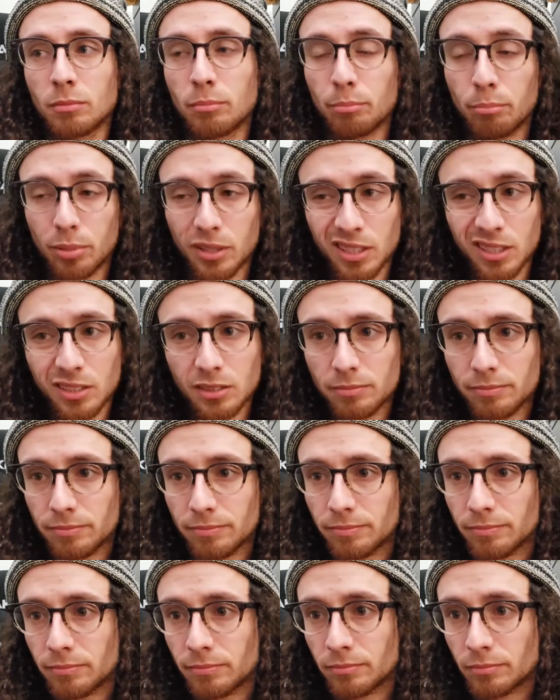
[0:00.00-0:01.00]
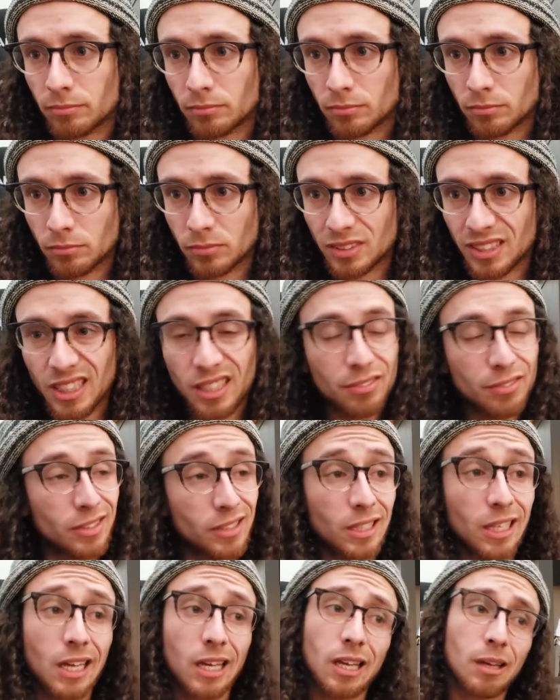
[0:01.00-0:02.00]
But even
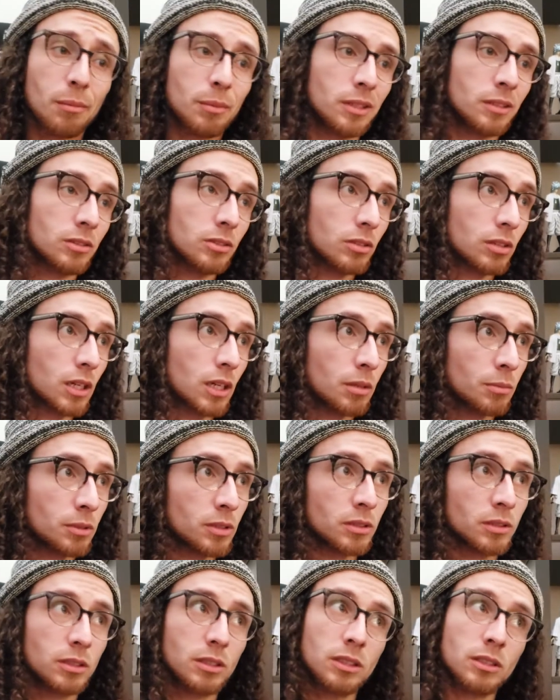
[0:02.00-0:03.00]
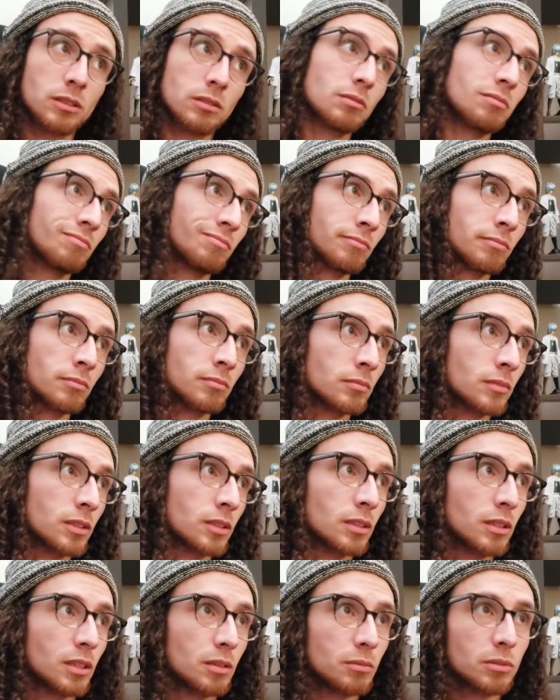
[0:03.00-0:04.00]
that, I mean, Soul Calibur is
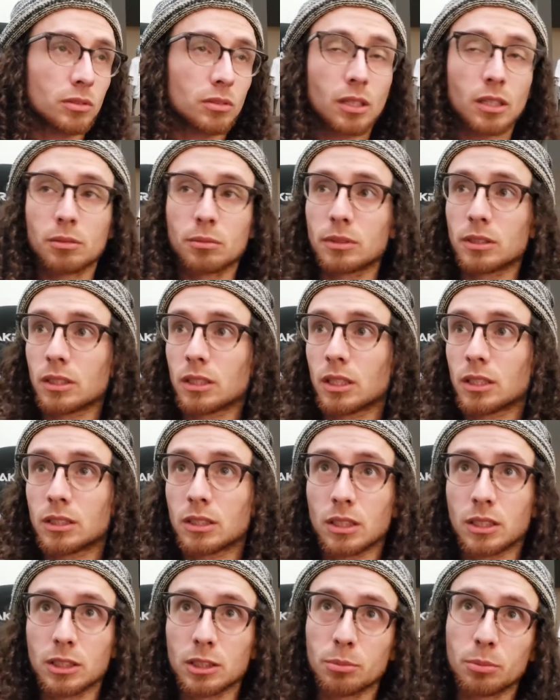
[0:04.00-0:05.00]
a legend at this